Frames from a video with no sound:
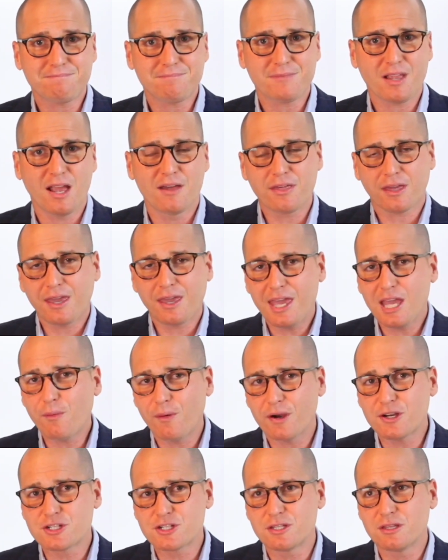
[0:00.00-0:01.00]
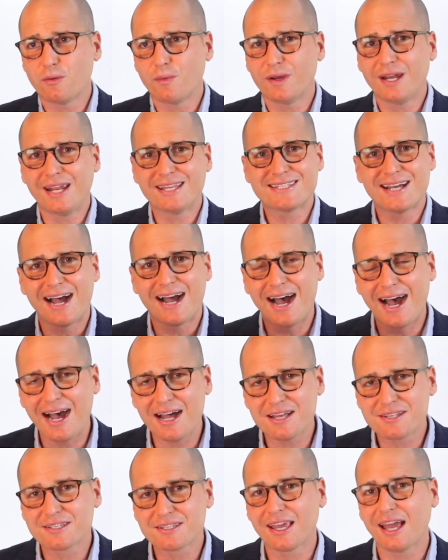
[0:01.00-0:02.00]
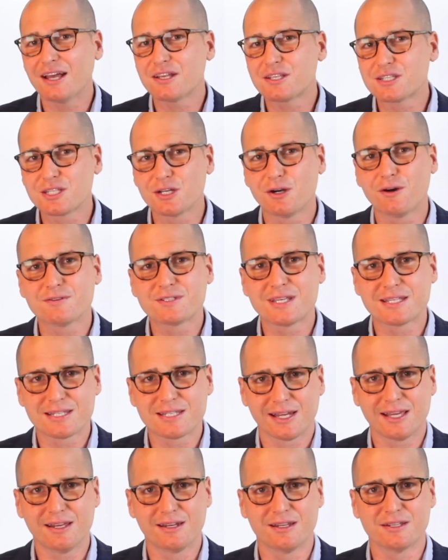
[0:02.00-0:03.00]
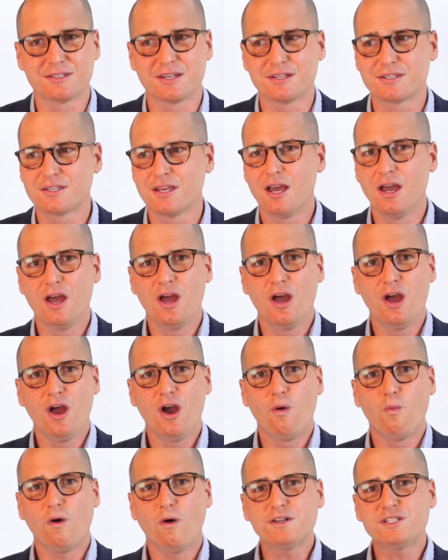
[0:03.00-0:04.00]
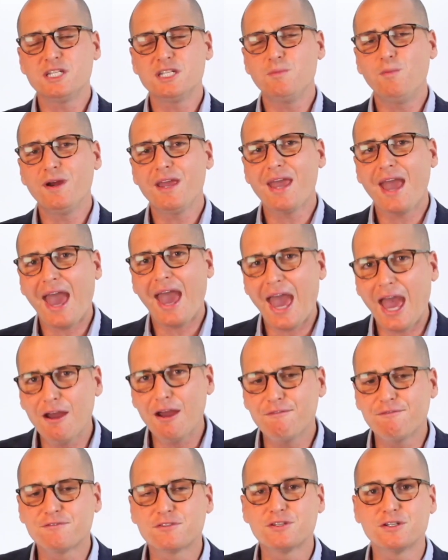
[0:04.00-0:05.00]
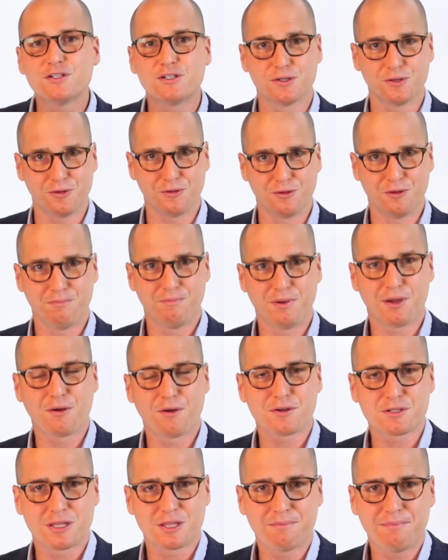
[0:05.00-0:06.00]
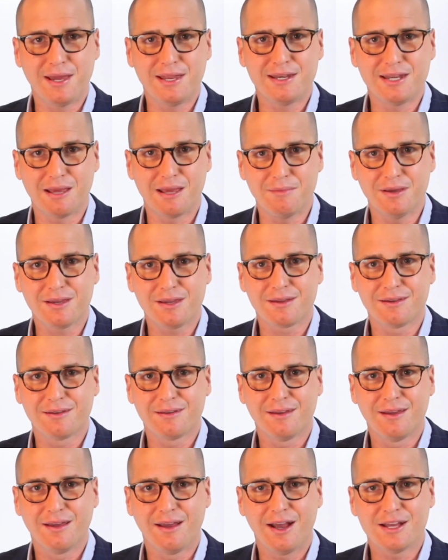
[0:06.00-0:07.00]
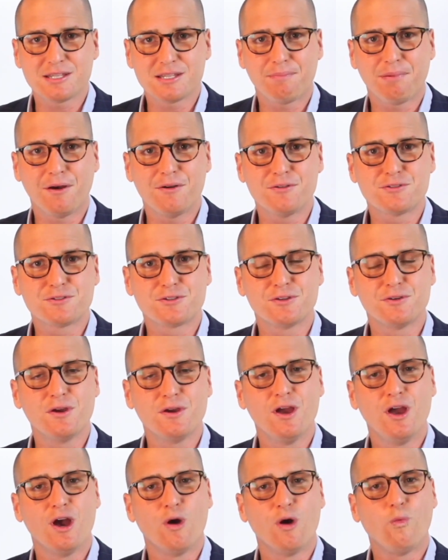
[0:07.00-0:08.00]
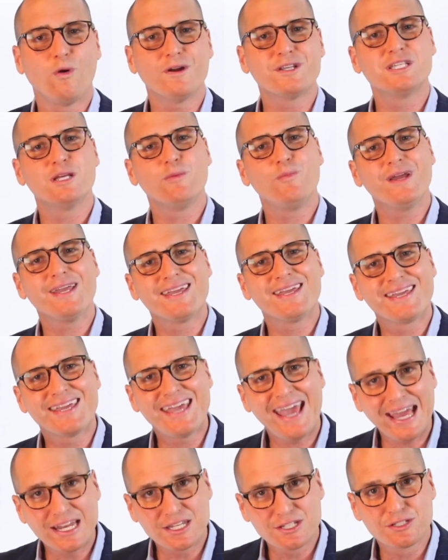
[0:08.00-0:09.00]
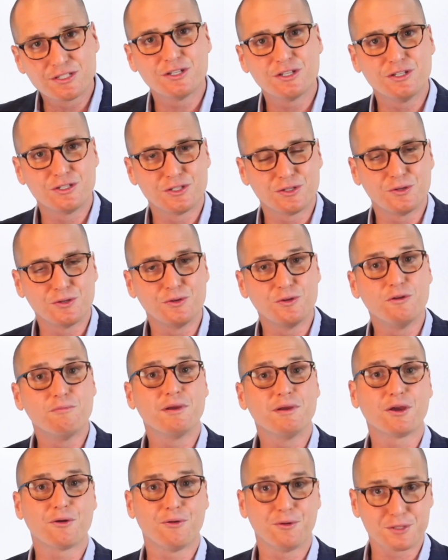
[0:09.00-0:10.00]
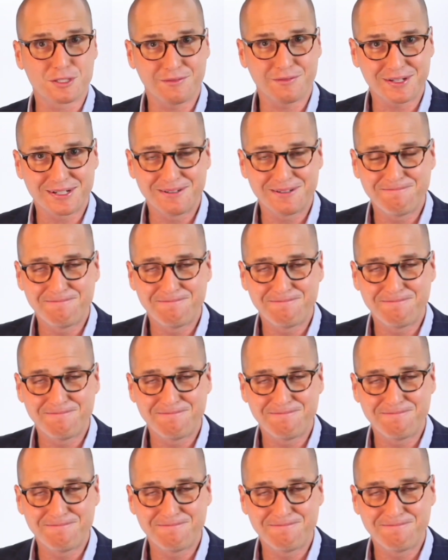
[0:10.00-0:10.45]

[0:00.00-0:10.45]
And the key question that we need to ask ourselves as leaders is, what did we have to do because of the pandemic, as opposed to what did we get to do because of it?